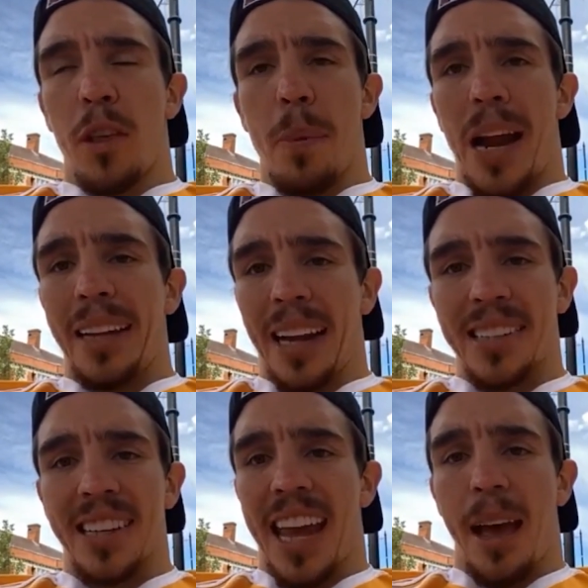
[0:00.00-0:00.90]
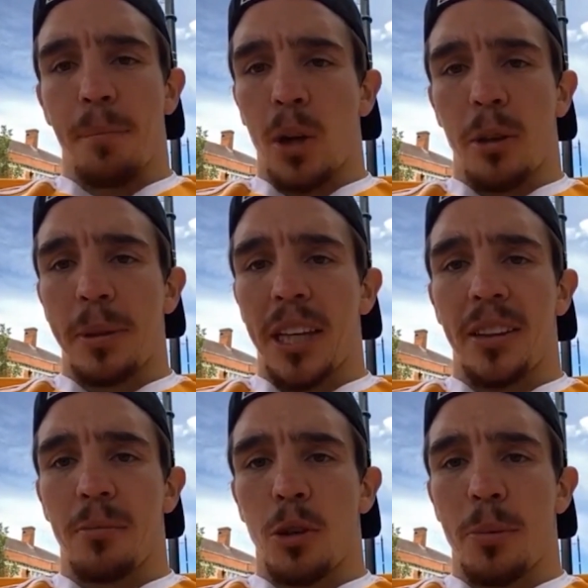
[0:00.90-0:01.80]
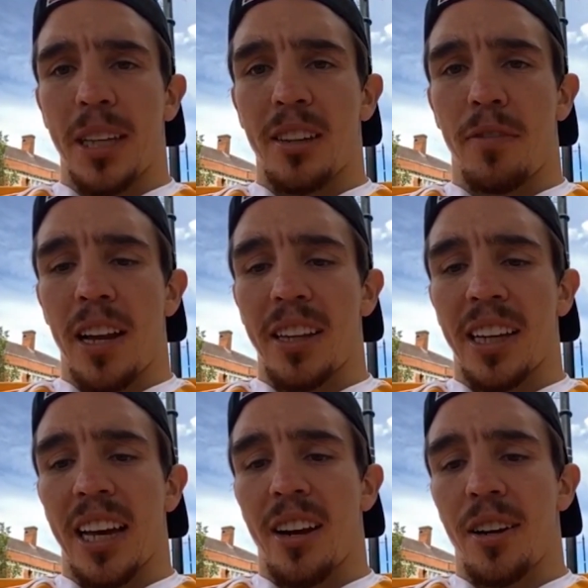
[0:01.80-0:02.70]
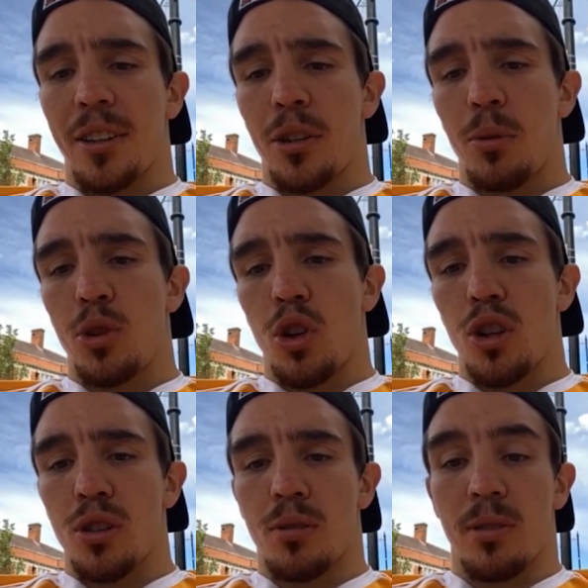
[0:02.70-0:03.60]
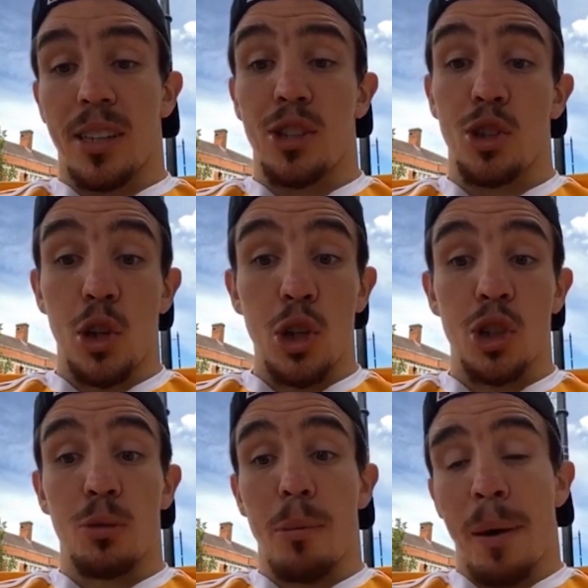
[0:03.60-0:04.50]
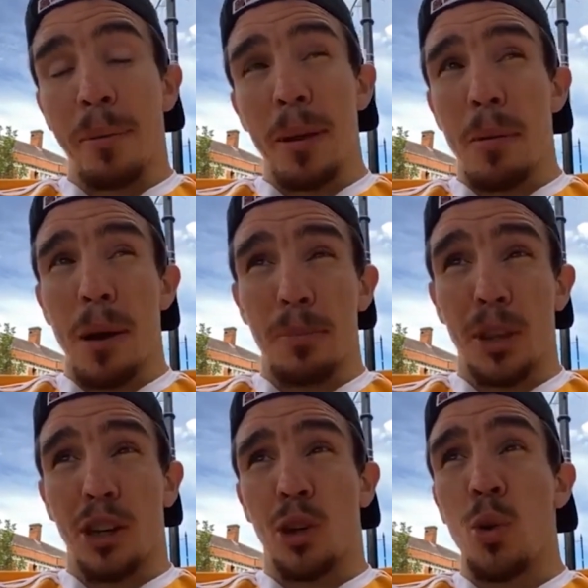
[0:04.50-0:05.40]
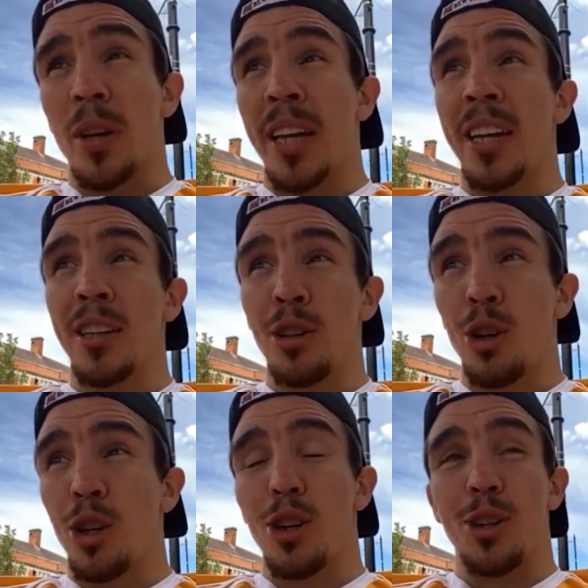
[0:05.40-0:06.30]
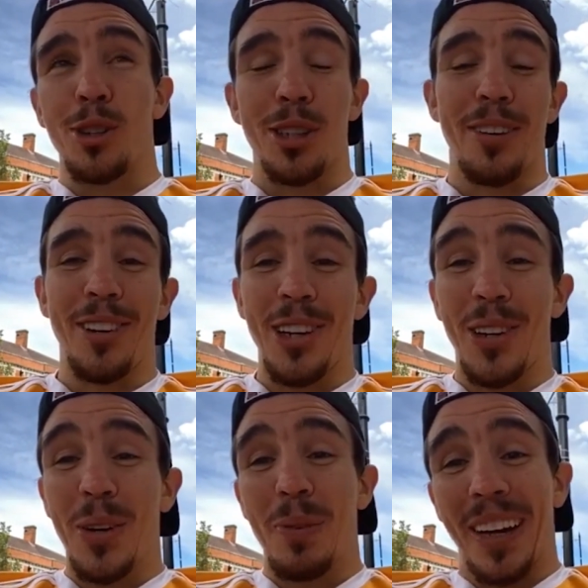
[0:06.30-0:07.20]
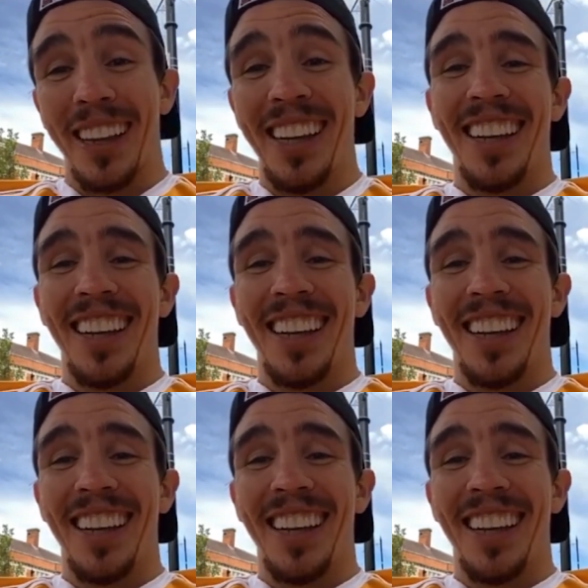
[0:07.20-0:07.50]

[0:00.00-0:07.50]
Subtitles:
by next camp we'll be in the flat together. And you know, Josh, as usual, will probably up to the cocaine and the hookers. You never know. But